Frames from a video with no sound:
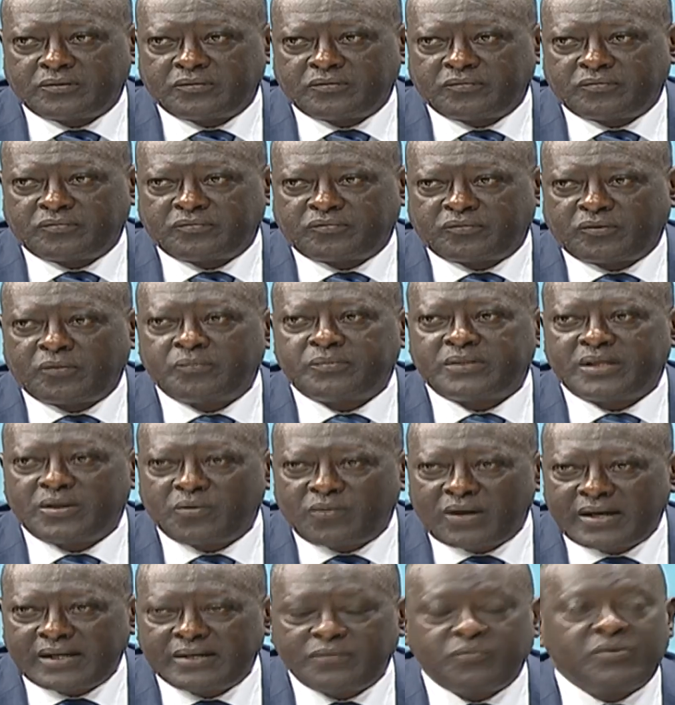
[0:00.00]
from day
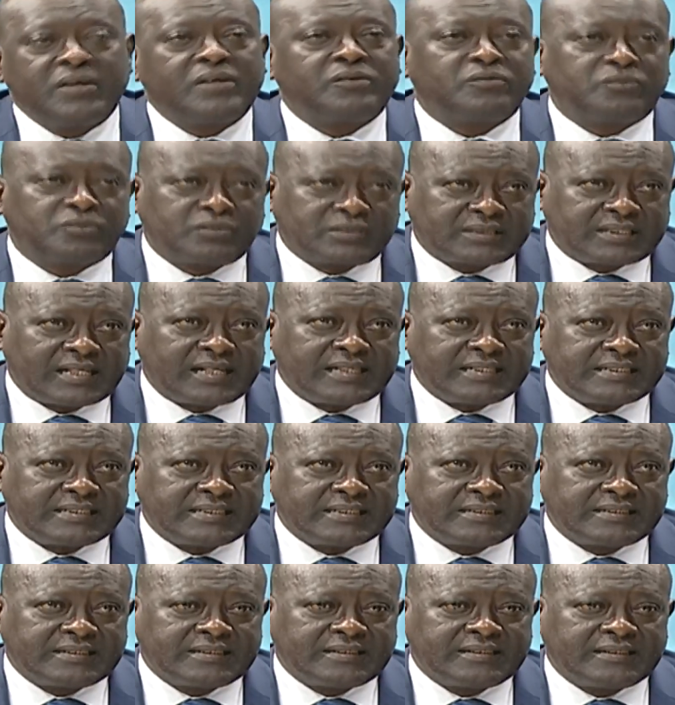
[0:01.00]
one, we had those
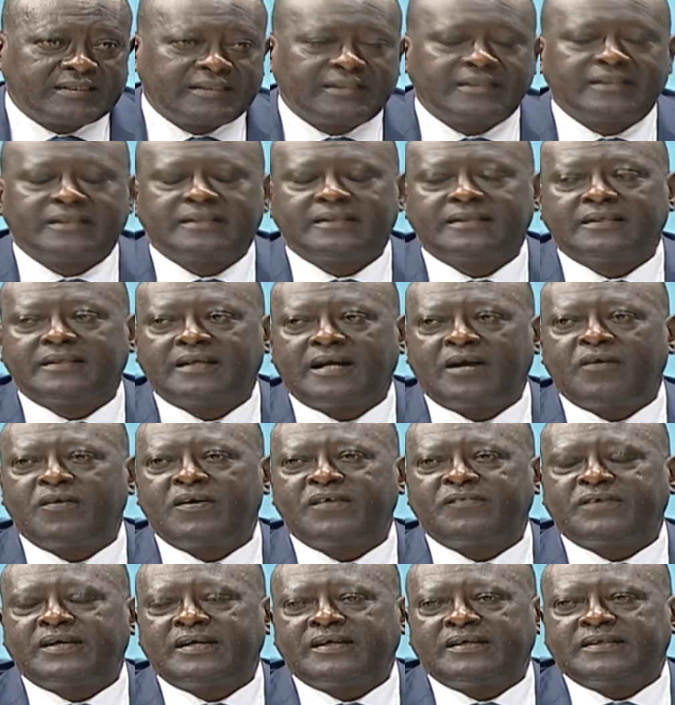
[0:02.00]
challenges.
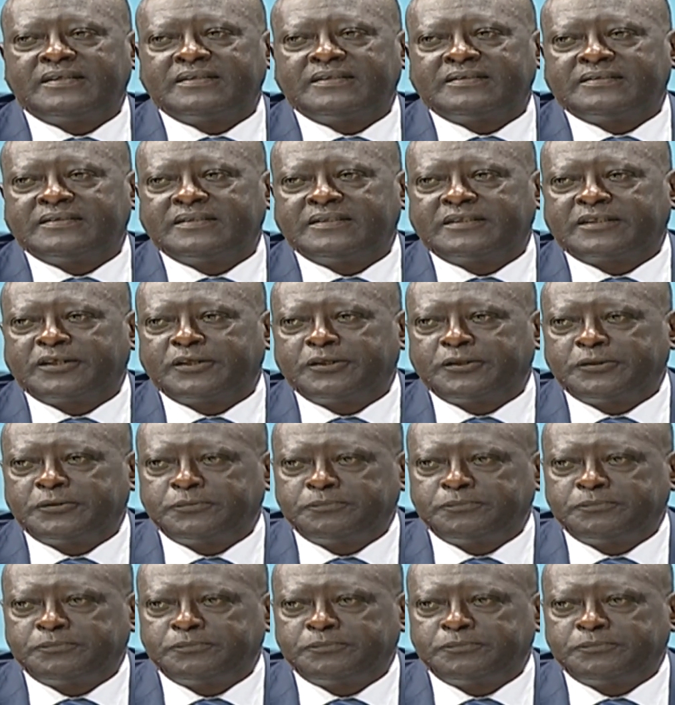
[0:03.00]
However, I think